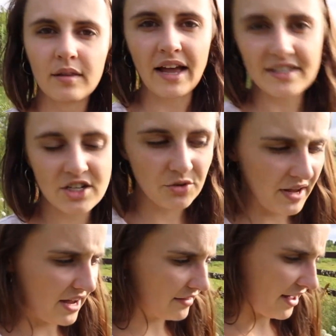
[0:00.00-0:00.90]
Last year we
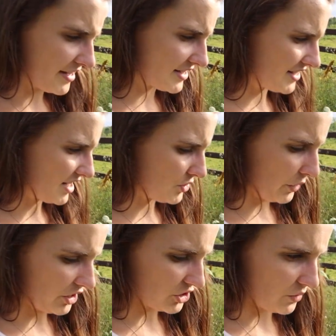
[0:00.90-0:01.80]
had a lot of success with
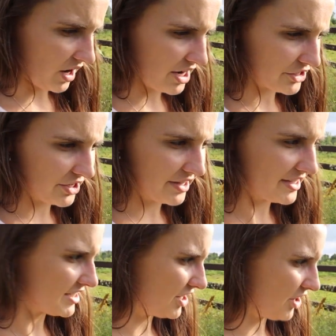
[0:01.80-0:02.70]
winter squash.
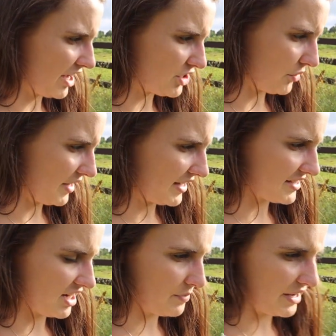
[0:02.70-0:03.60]
This year I don't think it's
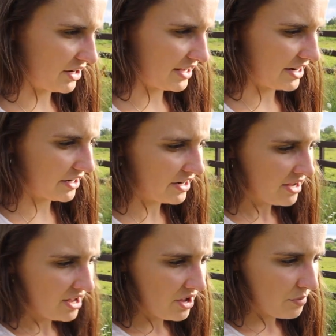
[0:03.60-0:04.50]
gonna be our year,
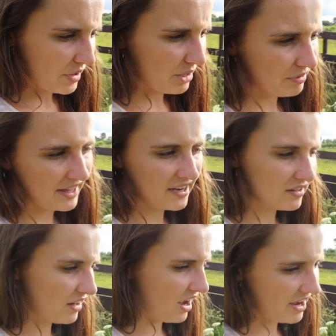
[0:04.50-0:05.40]
but I planted
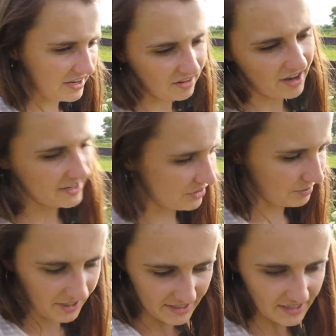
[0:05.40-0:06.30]
a lot in a lot of
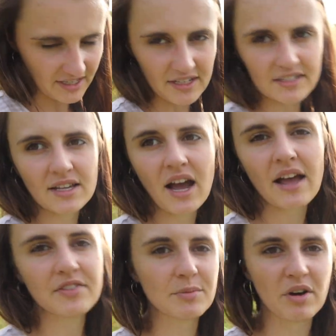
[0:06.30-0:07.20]
different places. I
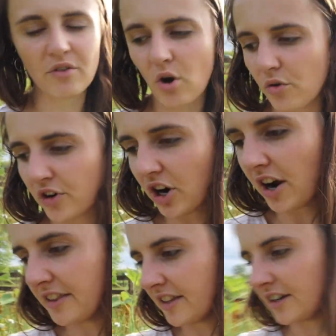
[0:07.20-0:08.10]
have some over
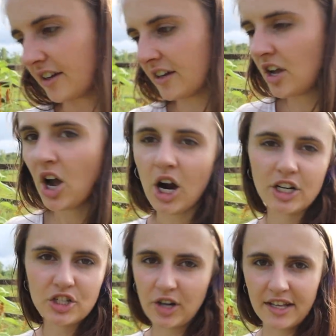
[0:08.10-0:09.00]
on the
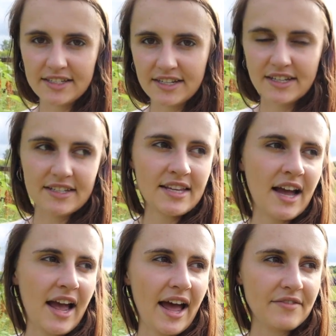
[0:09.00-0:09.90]
arch trellises.
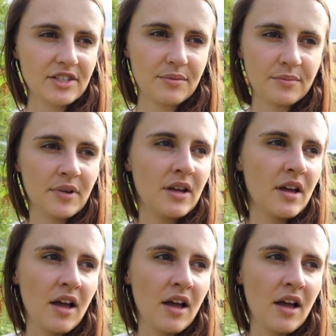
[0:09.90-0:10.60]
I have some